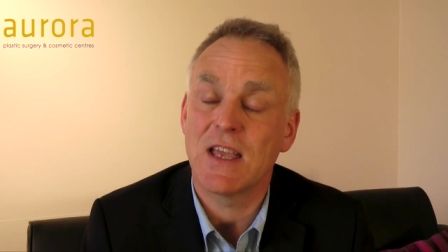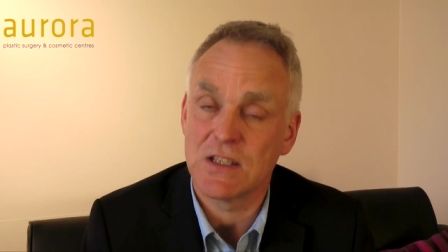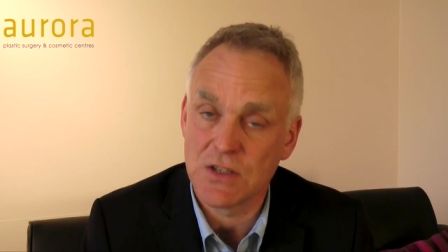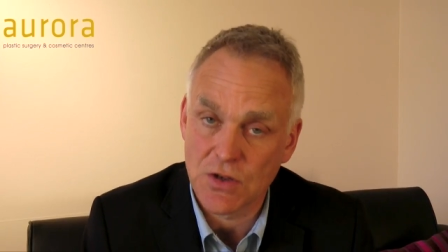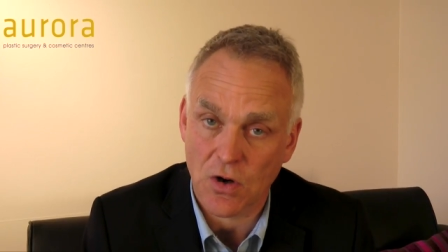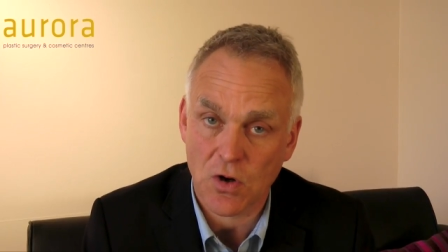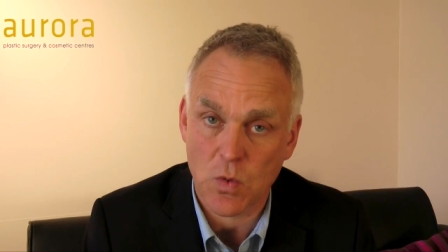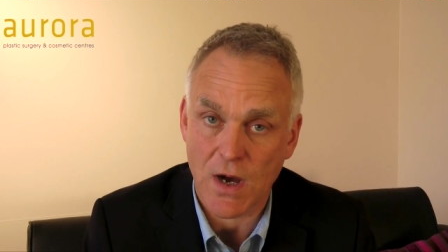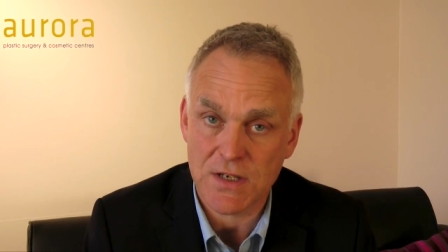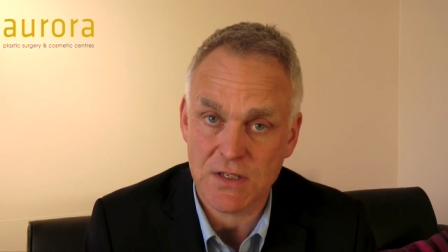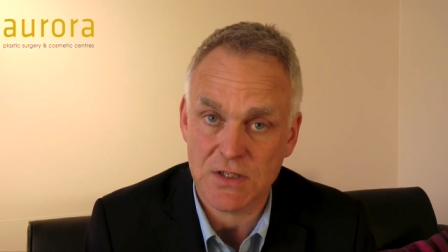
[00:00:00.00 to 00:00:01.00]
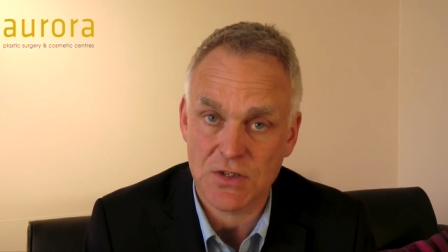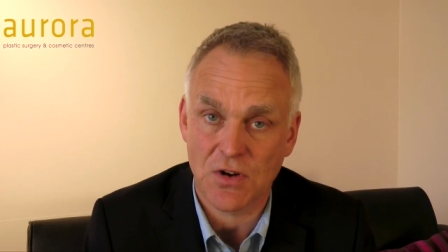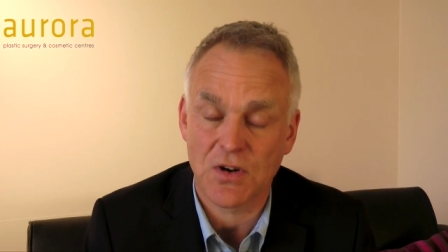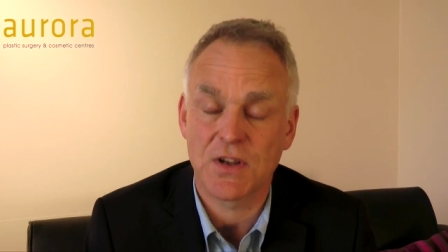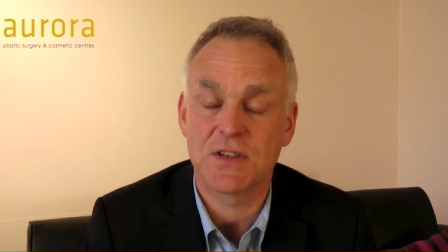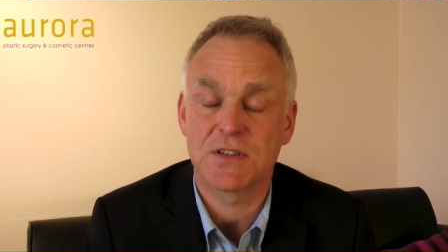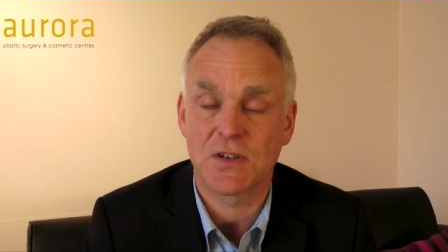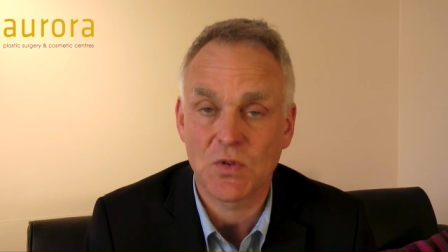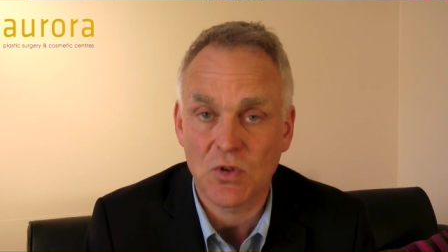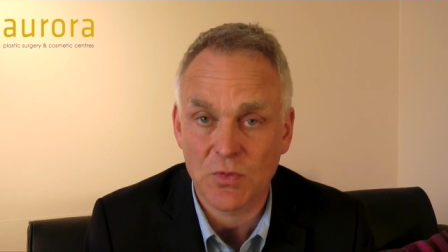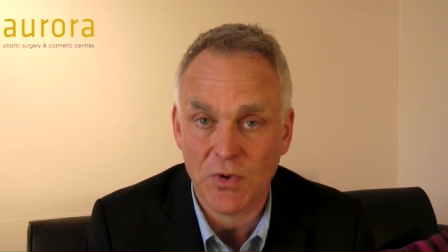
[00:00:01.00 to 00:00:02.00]
is not quite as strong as a
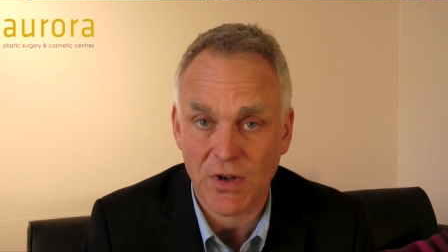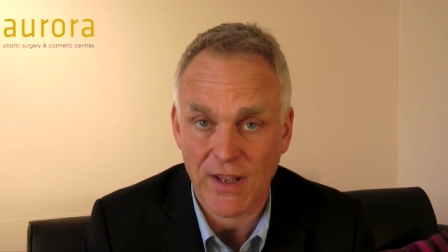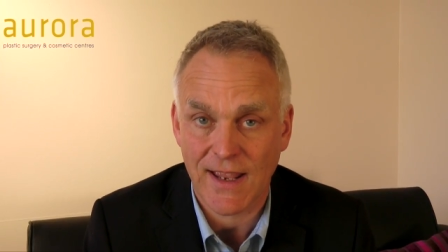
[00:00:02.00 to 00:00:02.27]
normal